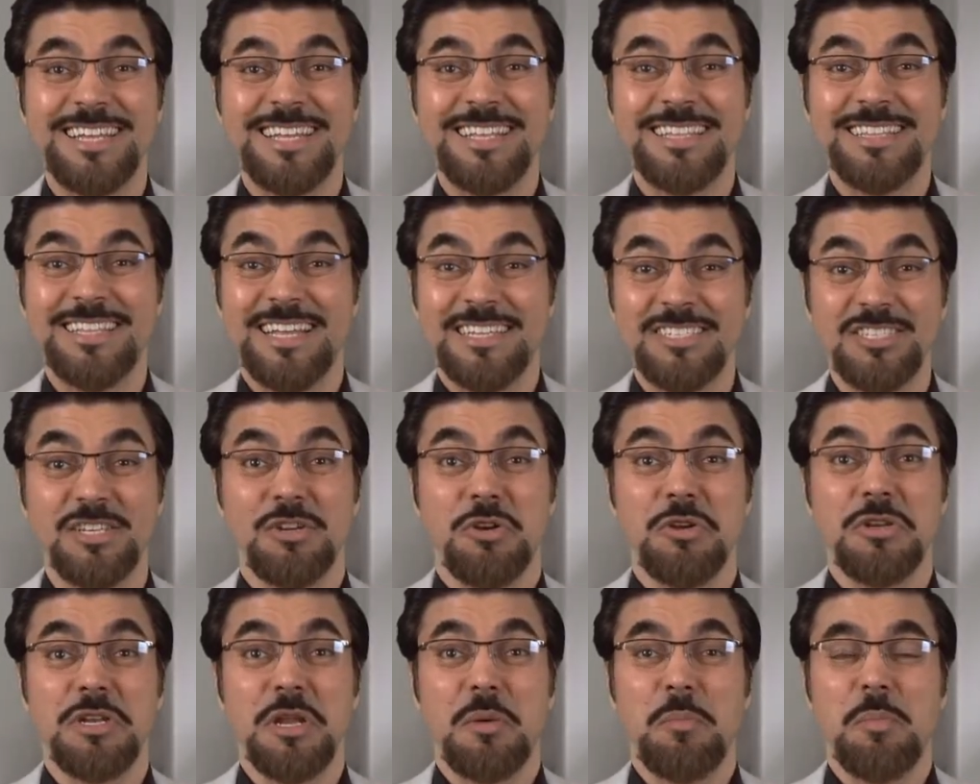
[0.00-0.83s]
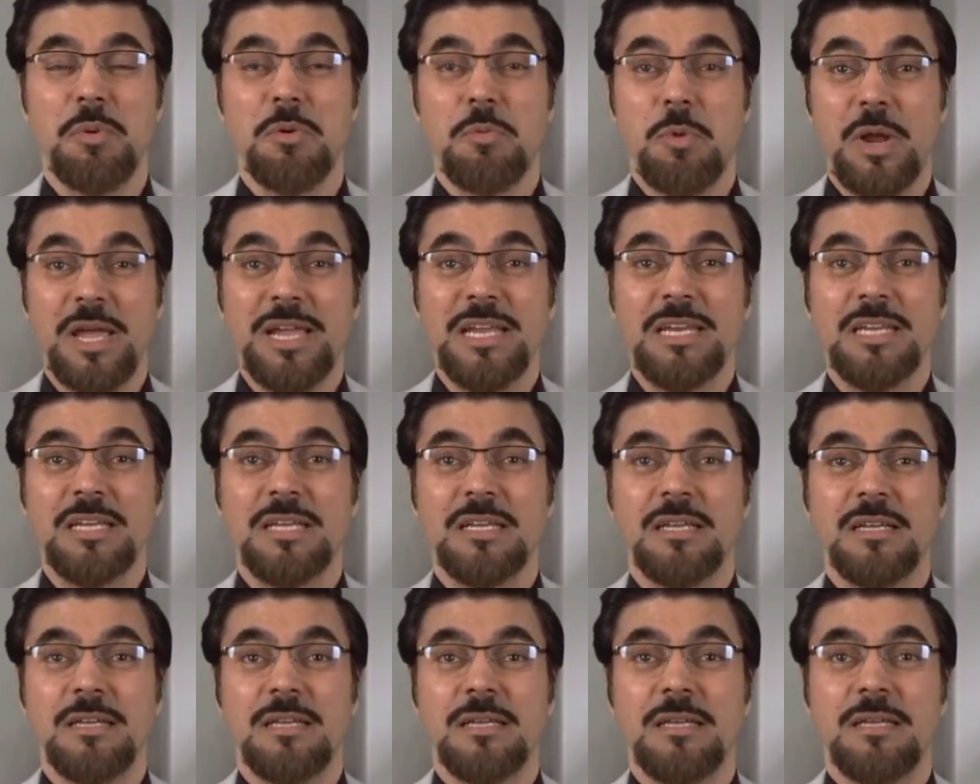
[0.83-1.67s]
That's a good number, right?
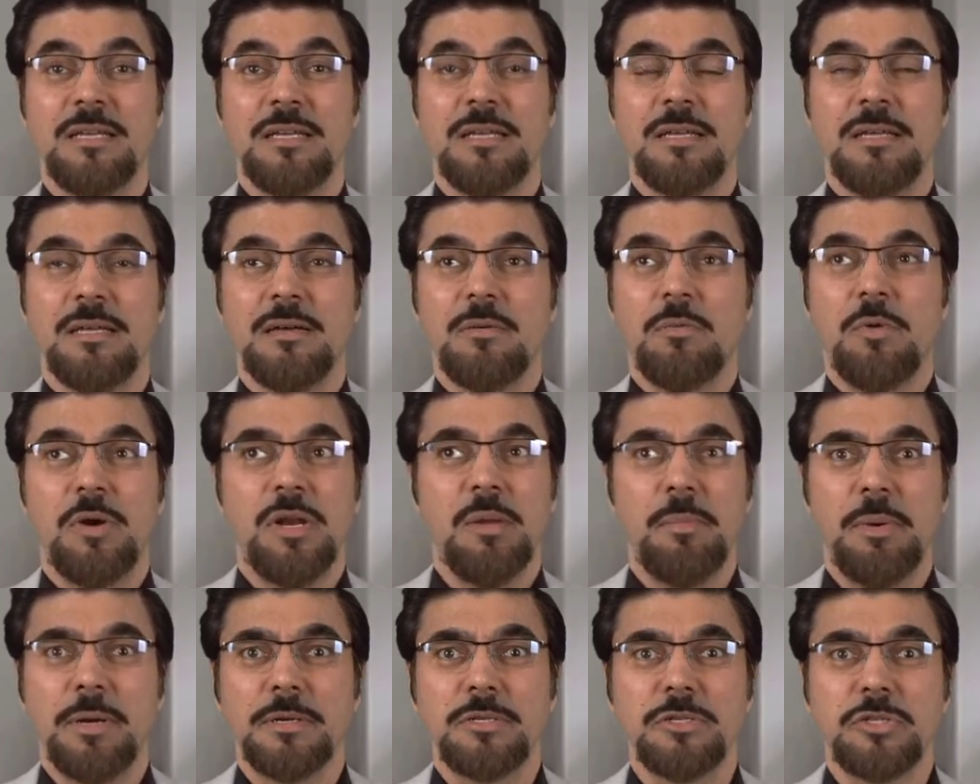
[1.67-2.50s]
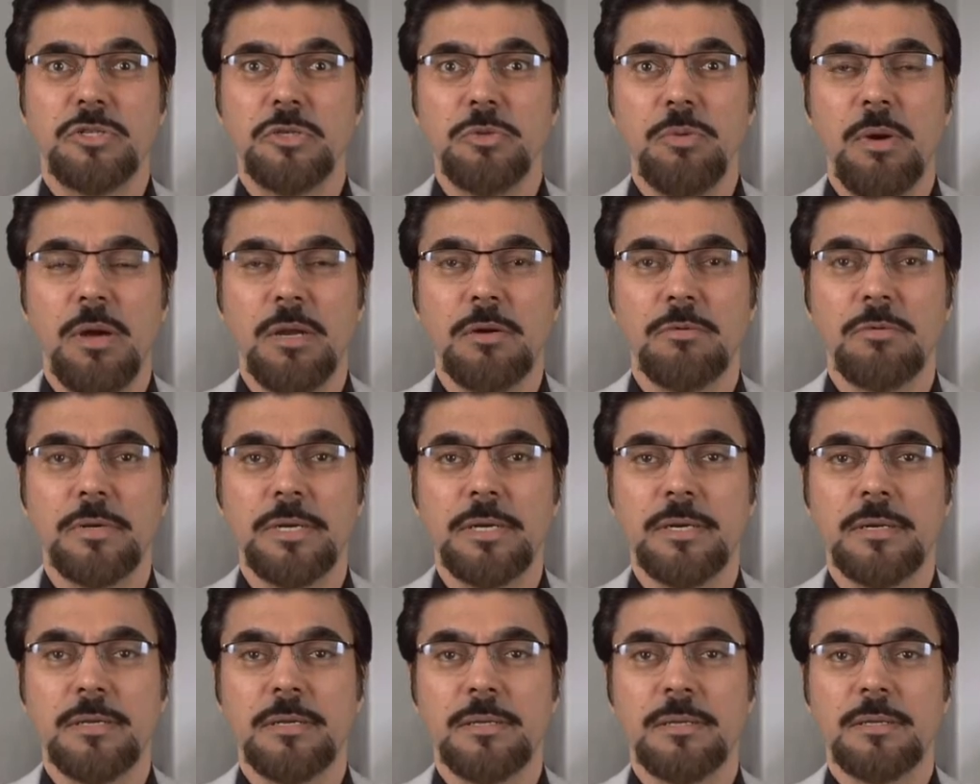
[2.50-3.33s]
What about
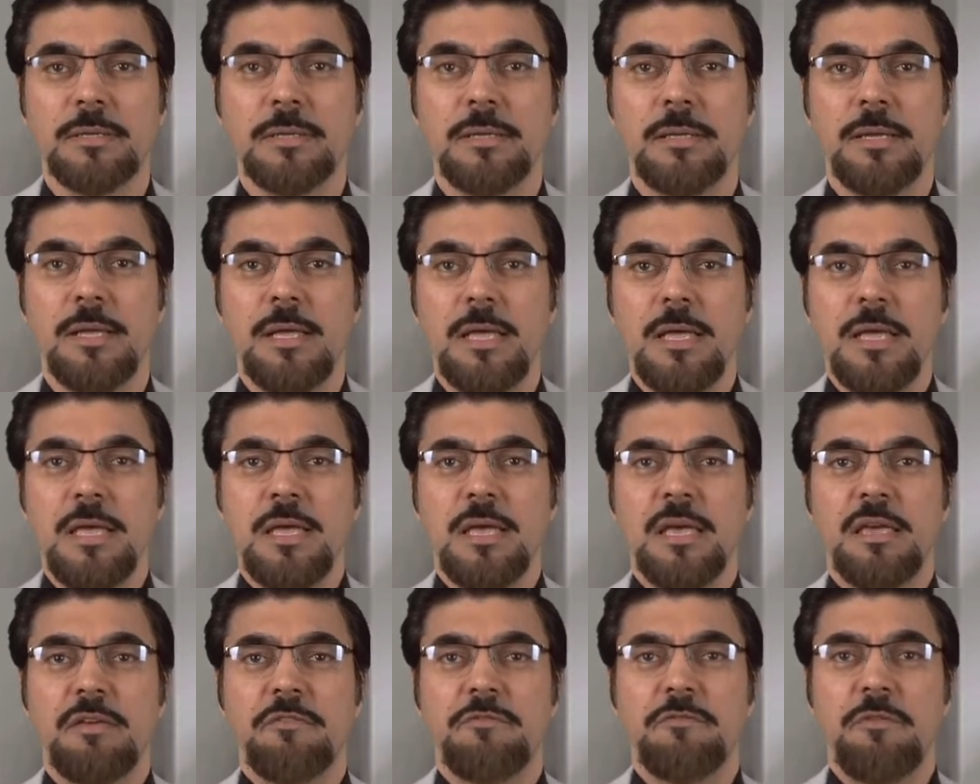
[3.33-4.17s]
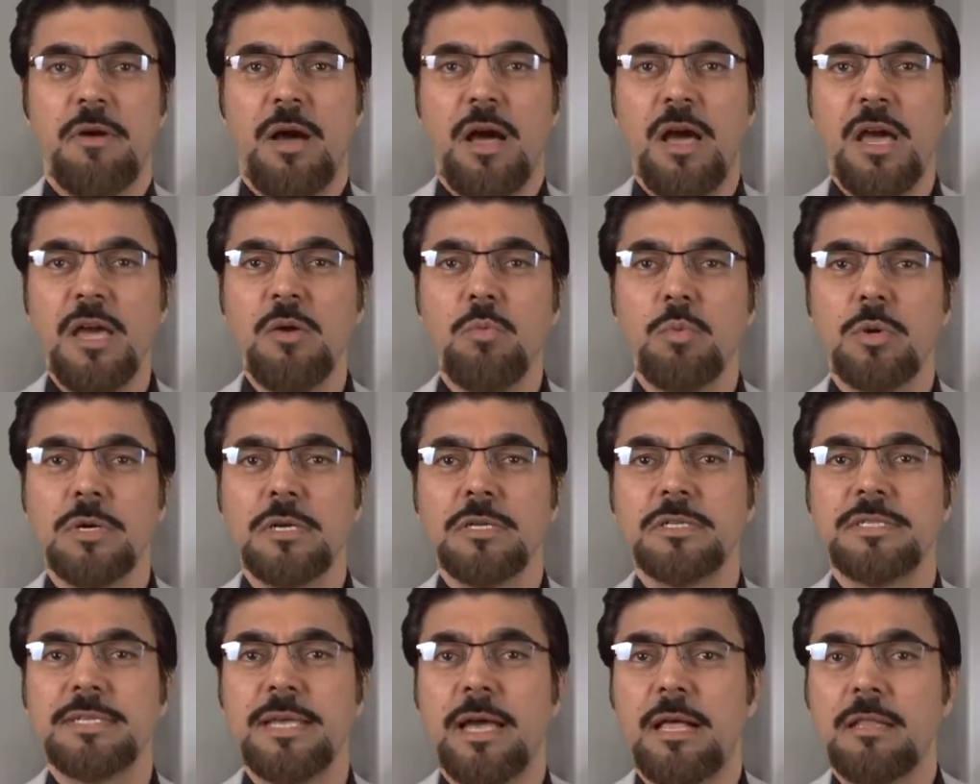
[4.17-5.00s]
200? If I were to
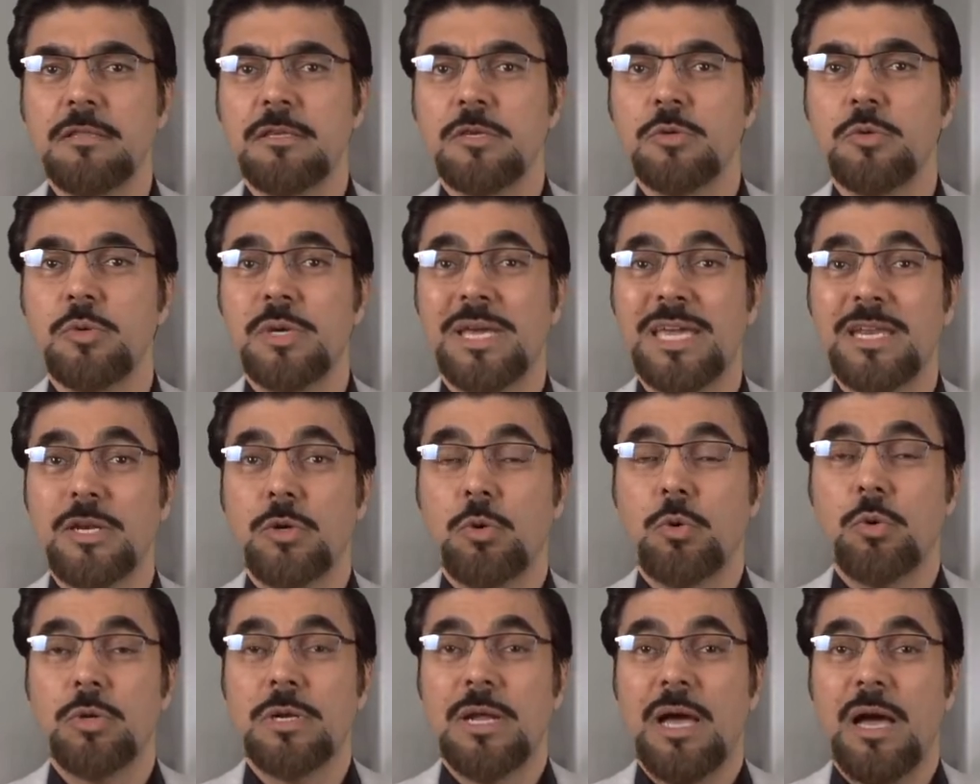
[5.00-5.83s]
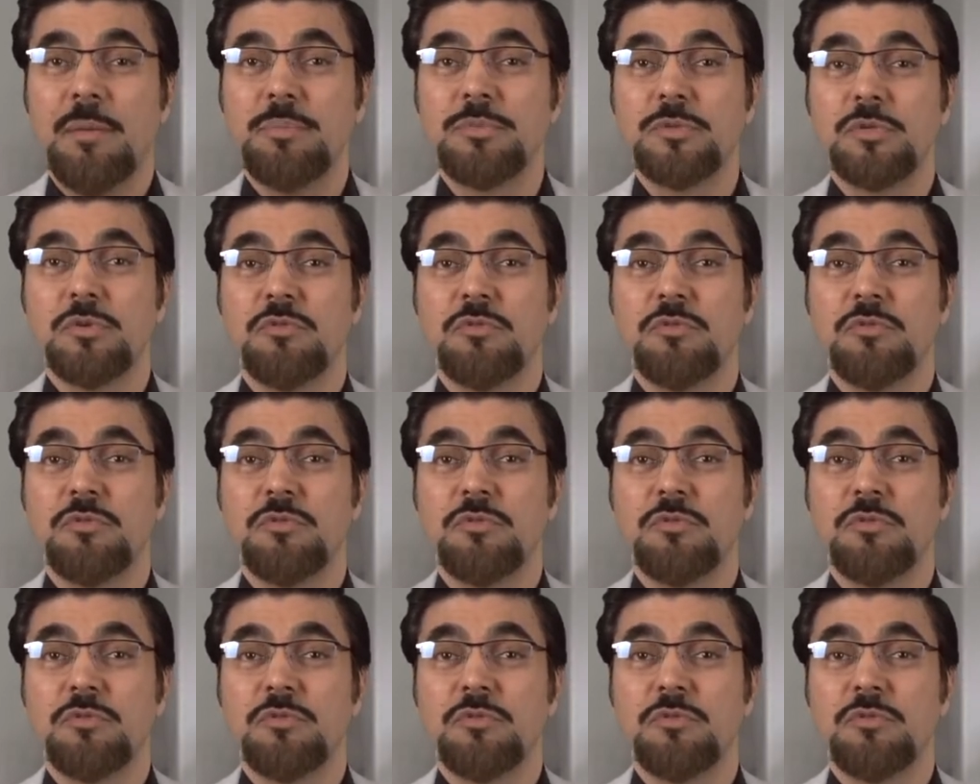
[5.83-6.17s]
tell you you can own up to